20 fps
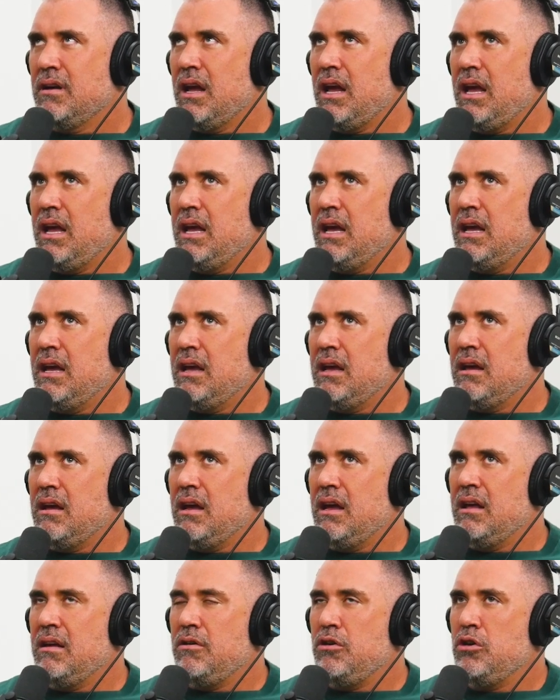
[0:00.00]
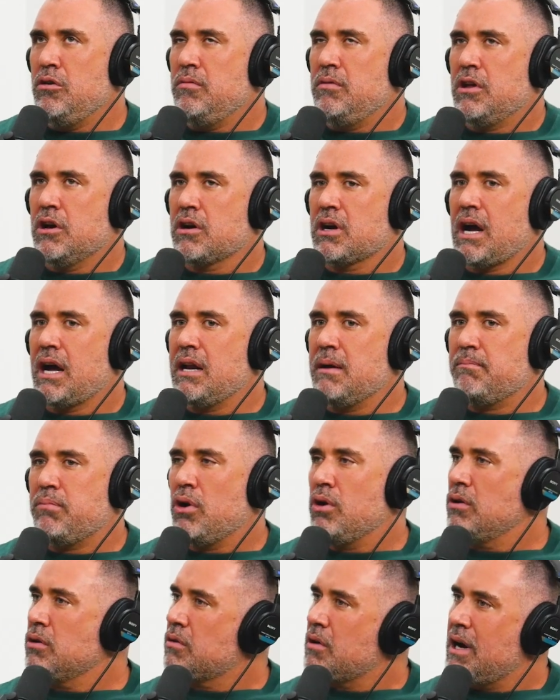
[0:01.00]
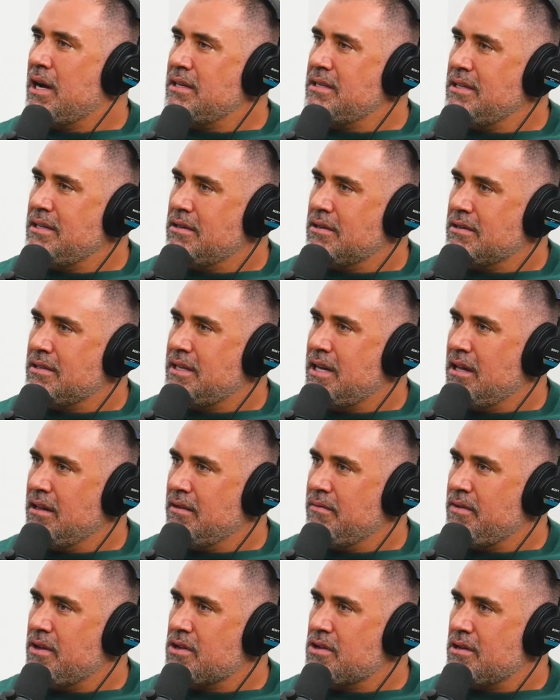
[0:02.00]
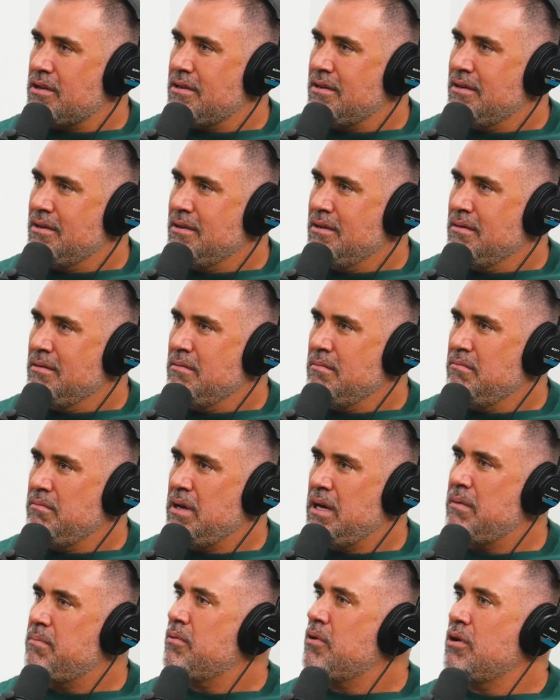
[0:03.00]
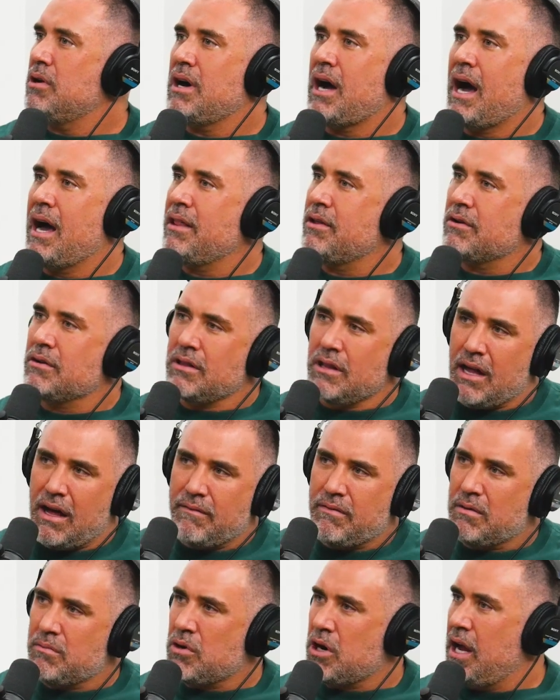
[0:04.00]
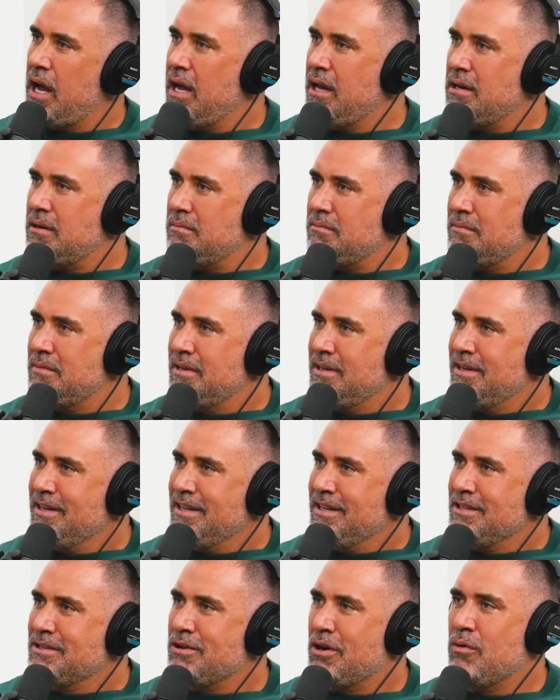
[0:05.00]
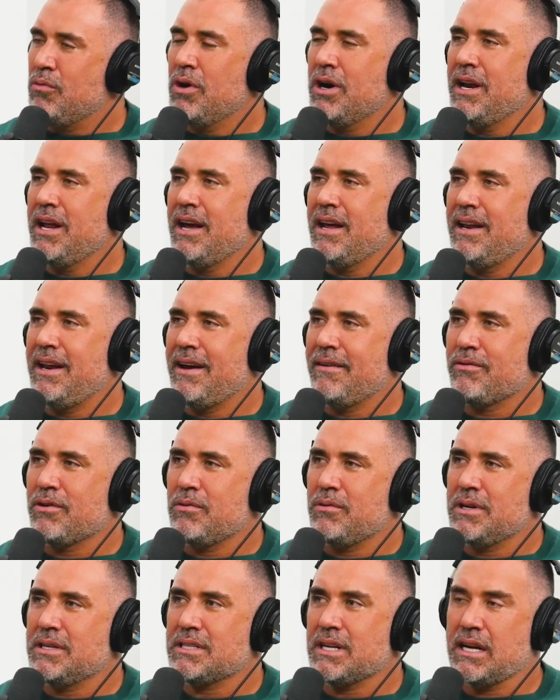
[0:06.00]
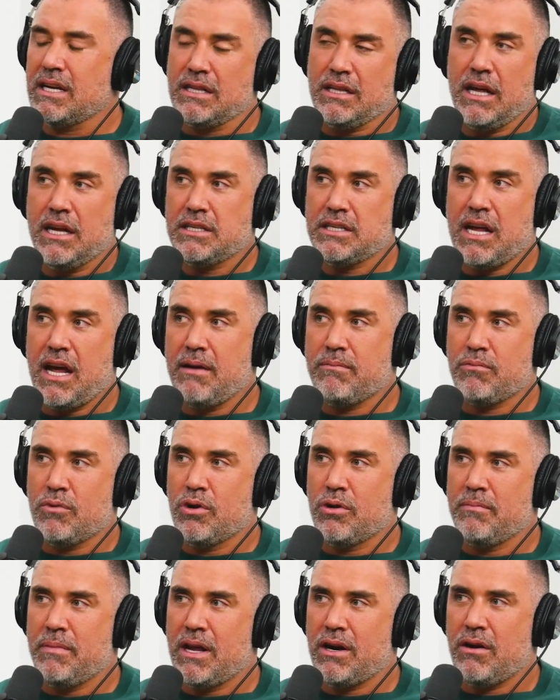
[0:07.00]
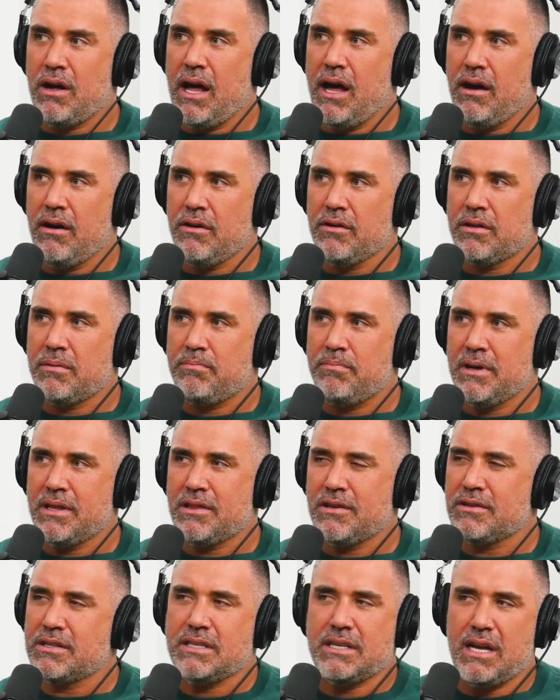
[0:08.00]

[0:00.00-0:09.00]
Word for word: it, it, you, they're kind of polarizing on television. People either love them or hate them. So on one hand, everyone's like, let's have more mental health, but there's